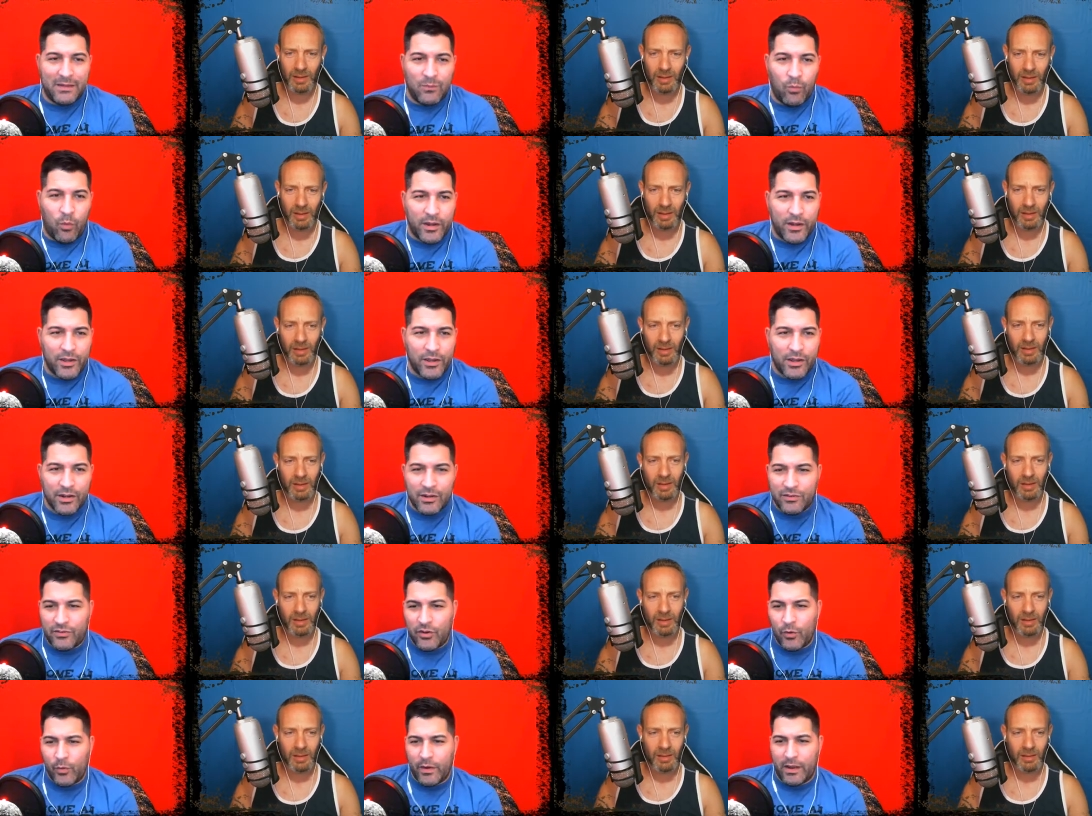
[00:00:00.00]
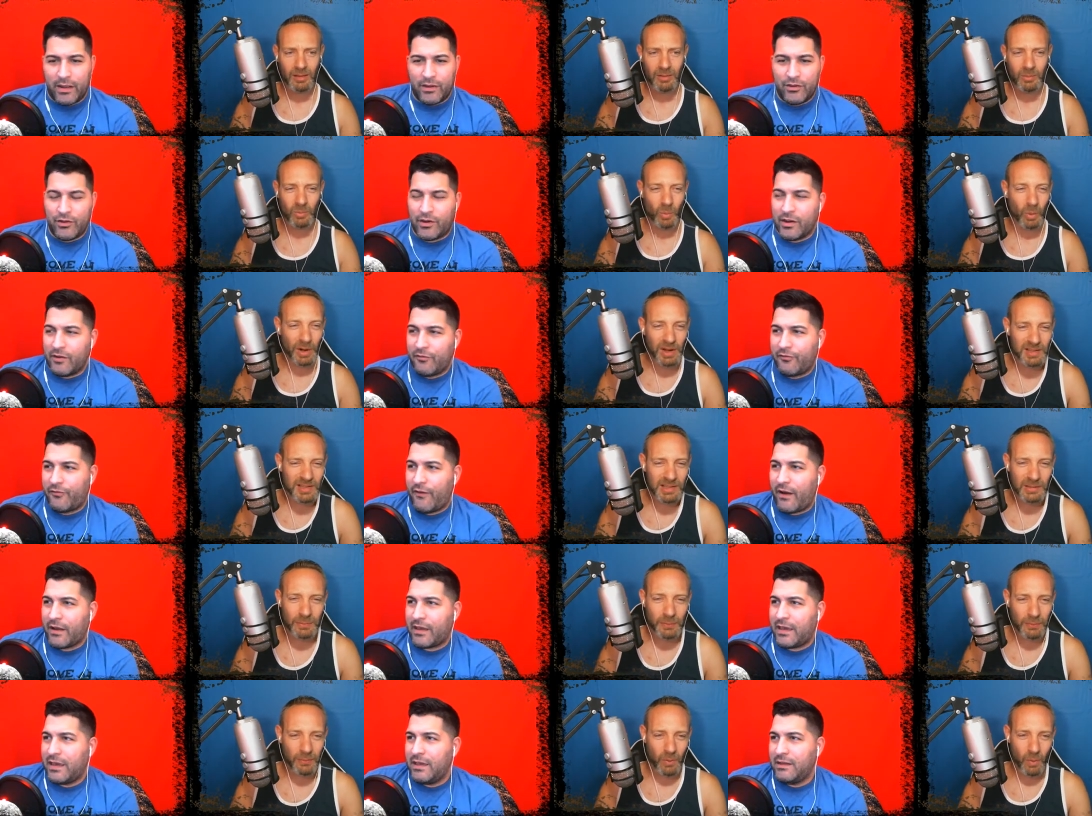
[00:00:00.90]
Speaker 1: what are you gonna do with it? You're gonna. What fucking,
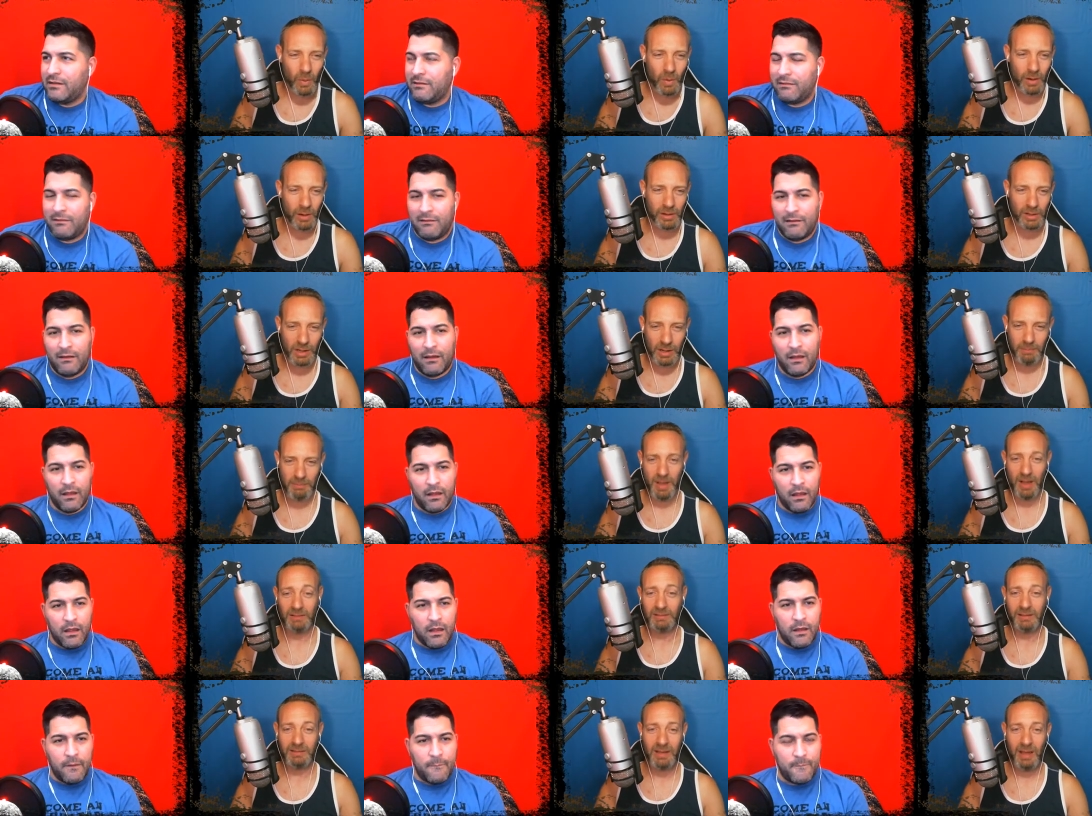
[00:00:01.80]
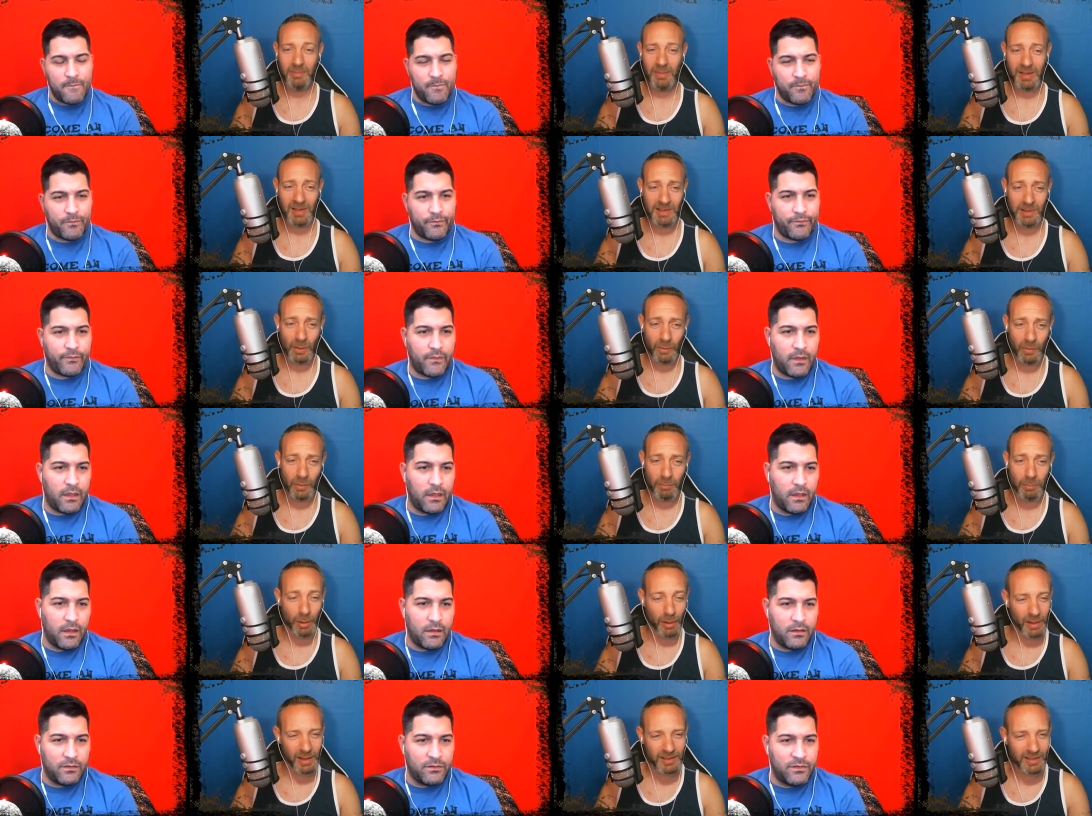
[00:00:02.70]
is it for? You're gonna melt it down like
Speaker 2: silver
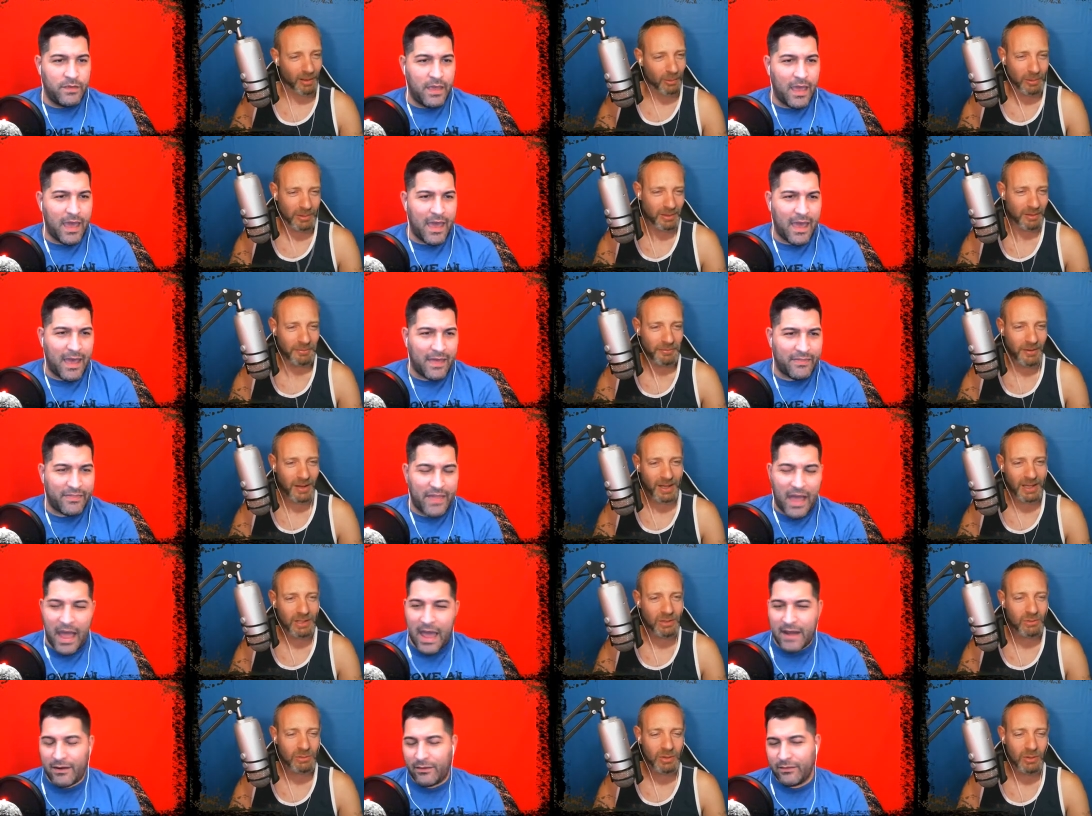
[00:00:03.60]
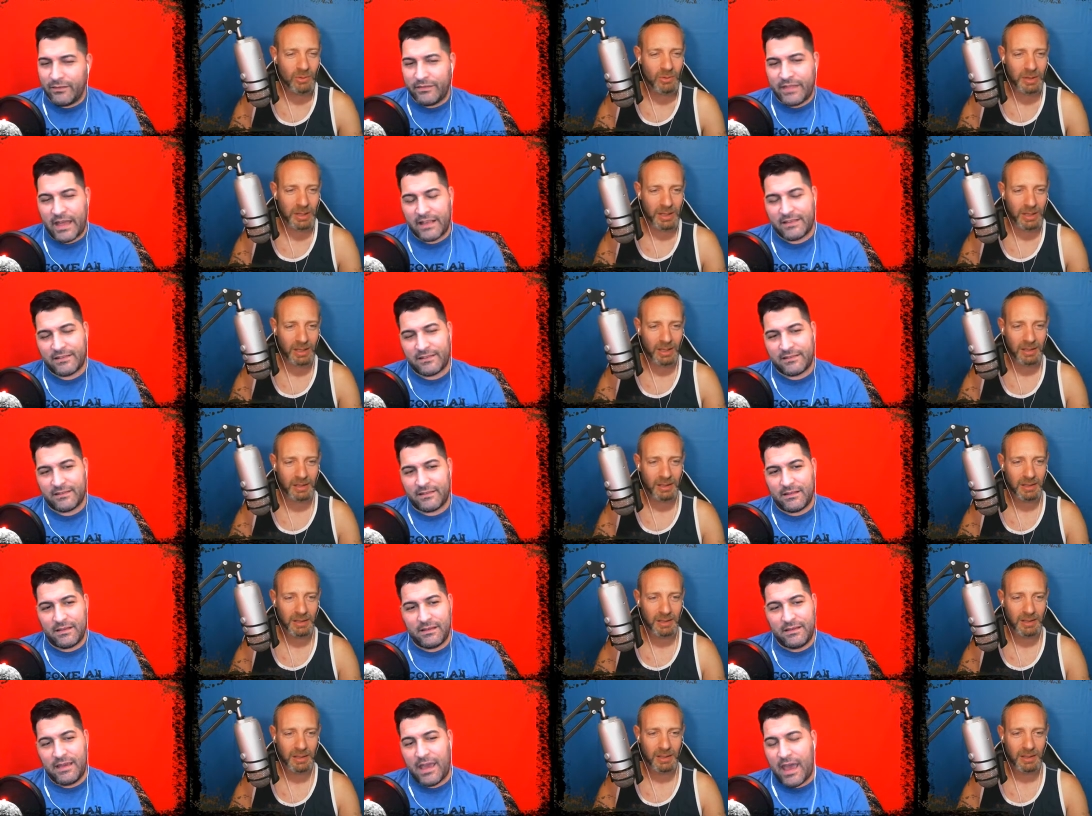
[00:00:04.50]
bullets?
Speaker 1: Yeah, like, what the fuck are you doing?
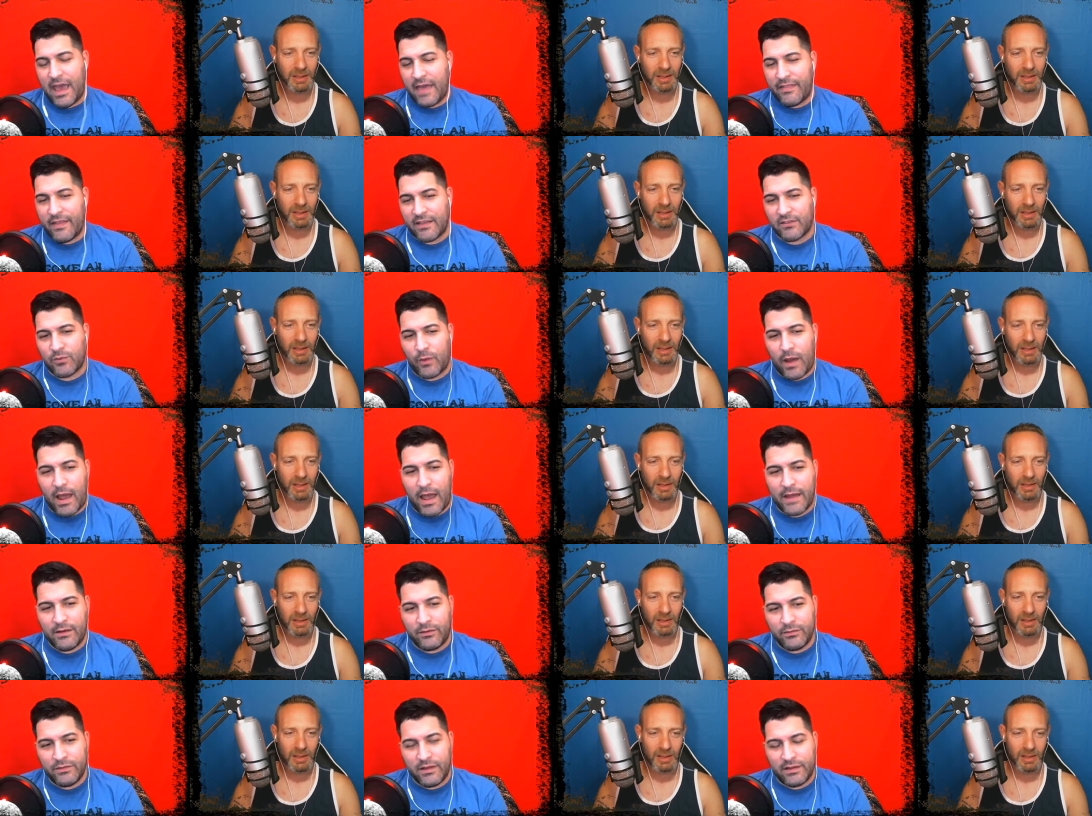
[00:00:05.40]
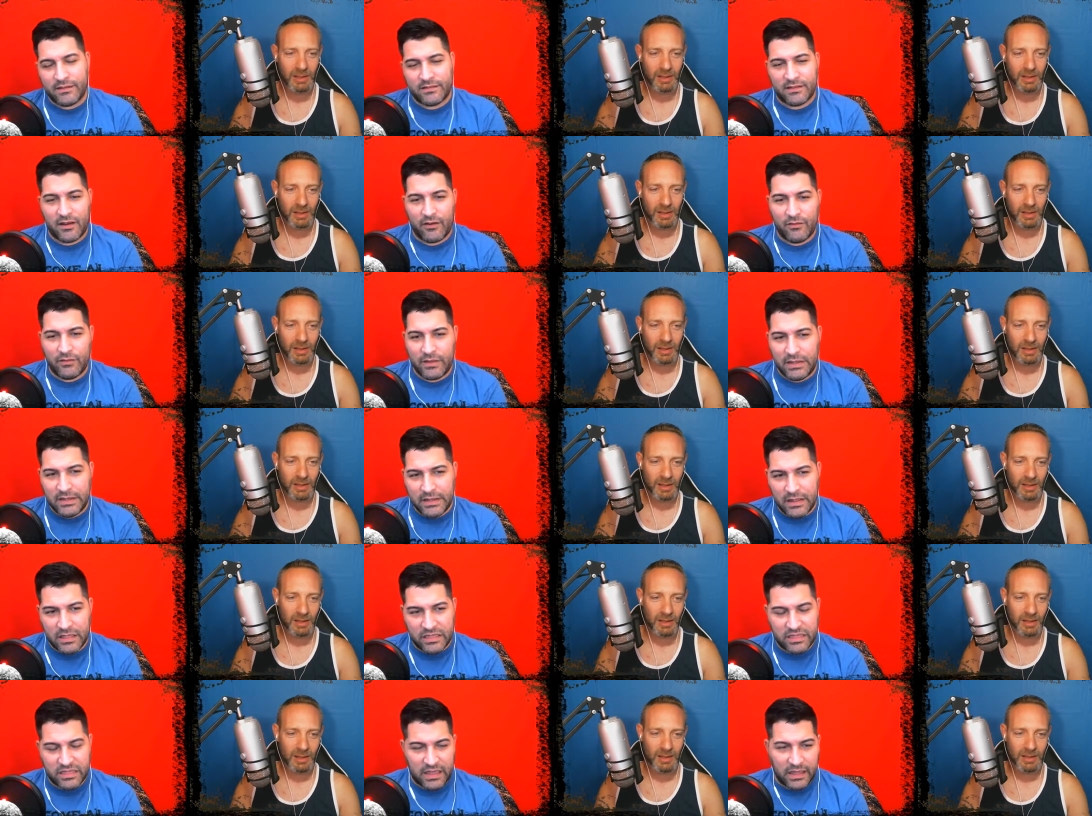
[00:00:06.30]
That's why I don't necessarily
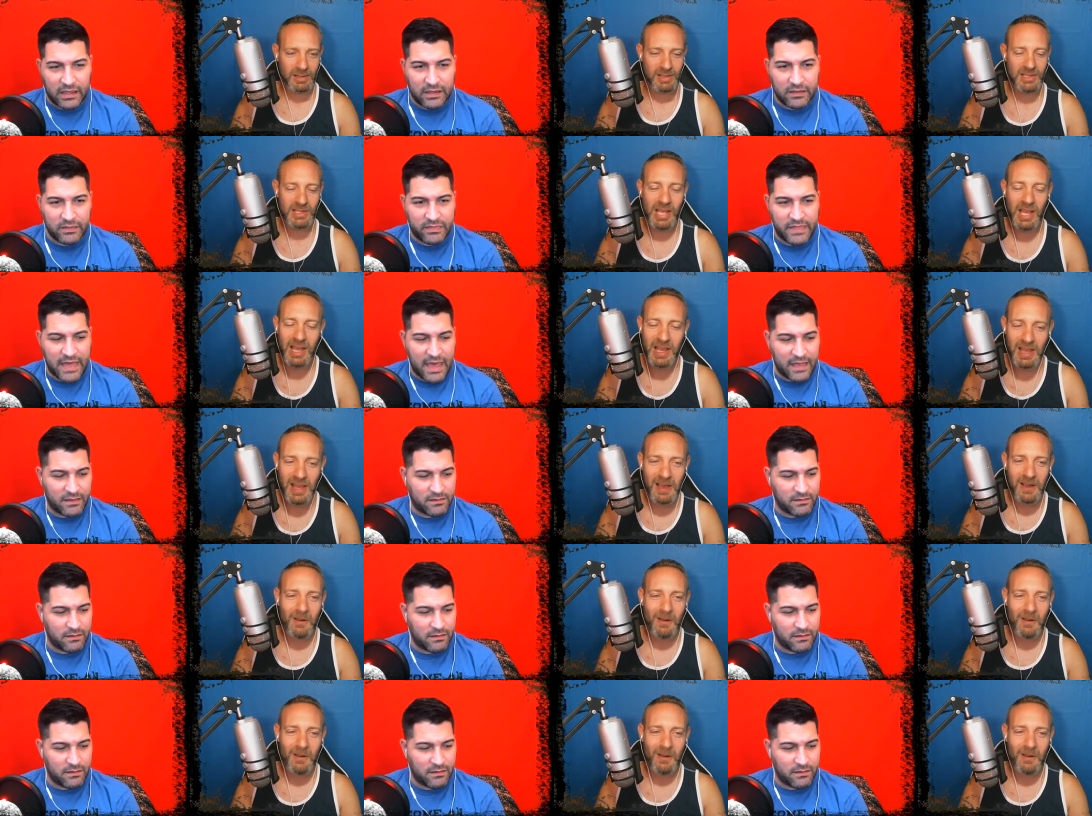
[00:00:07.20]
think that